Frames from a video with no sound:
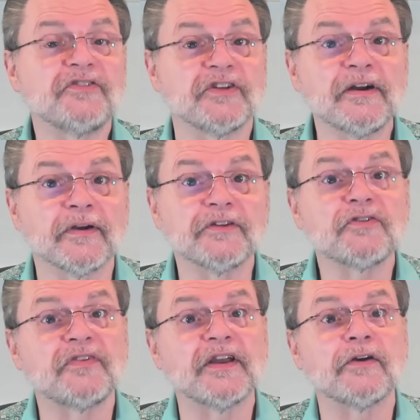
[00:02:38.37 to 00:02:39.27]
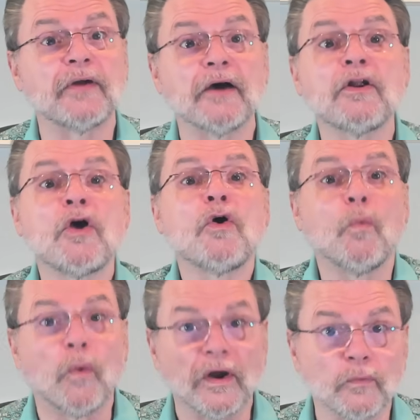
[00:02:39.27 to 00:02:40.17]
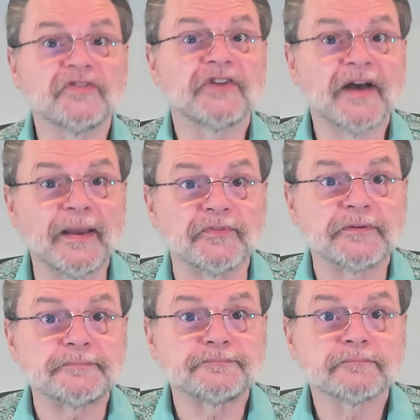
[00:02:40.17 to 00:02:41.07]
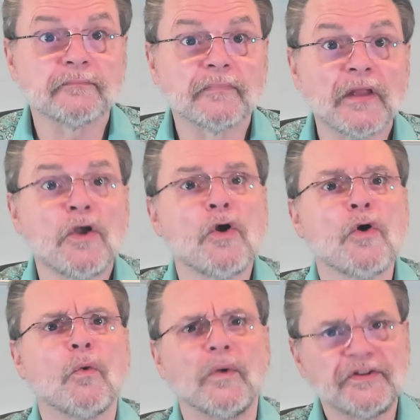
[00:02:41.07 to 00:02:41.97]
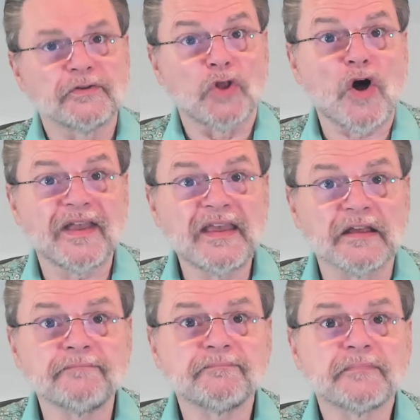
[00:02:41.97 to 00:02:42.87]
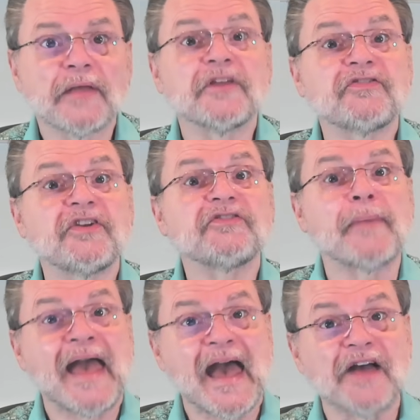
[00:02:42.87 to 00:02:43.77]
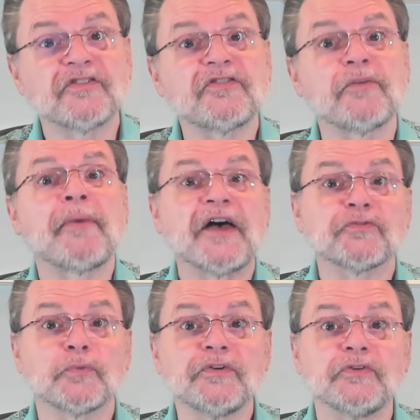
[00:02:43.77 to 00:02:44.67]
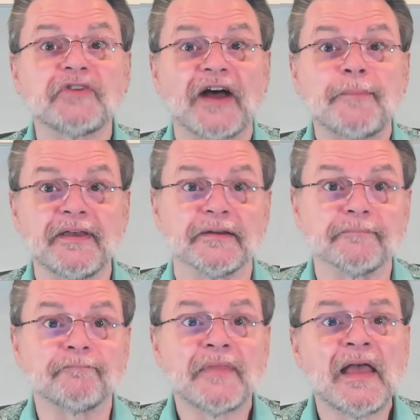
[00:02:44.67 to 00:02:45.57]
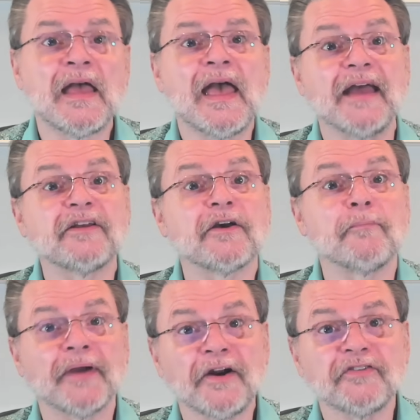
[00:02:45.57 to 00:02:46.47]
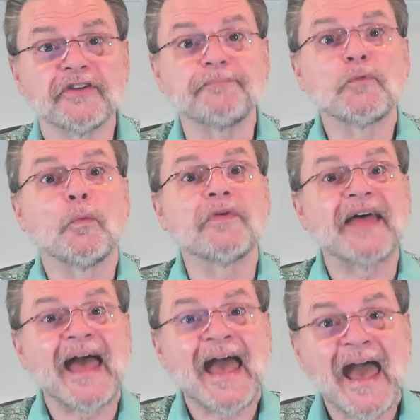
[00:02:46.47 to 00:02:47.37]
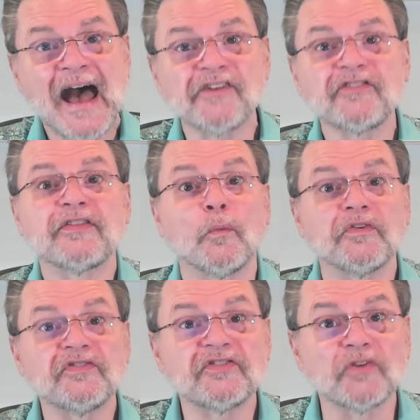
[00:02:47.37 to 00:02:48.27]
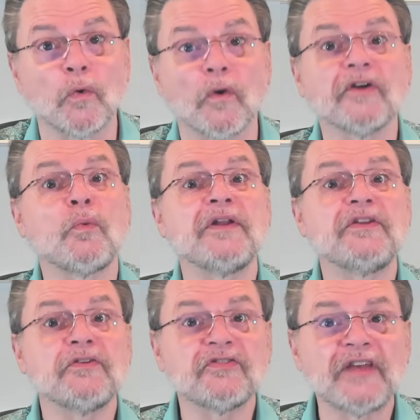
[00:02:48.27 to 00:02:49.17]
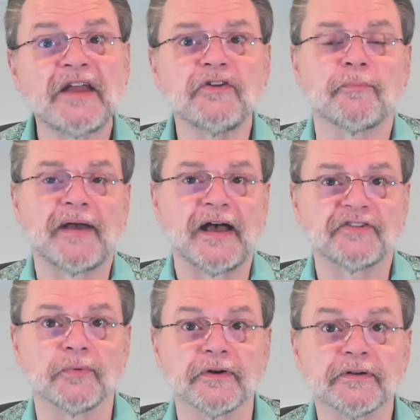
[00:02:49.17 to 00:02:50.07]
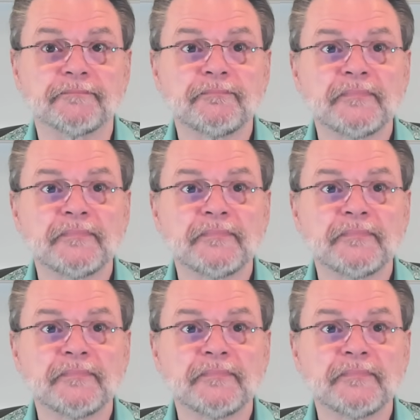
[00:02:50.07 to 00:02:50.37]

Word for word: engineer it to figure out what was typed. When you log in, the system hashes the password you type in and compares it with the hash that was stored when you set your password.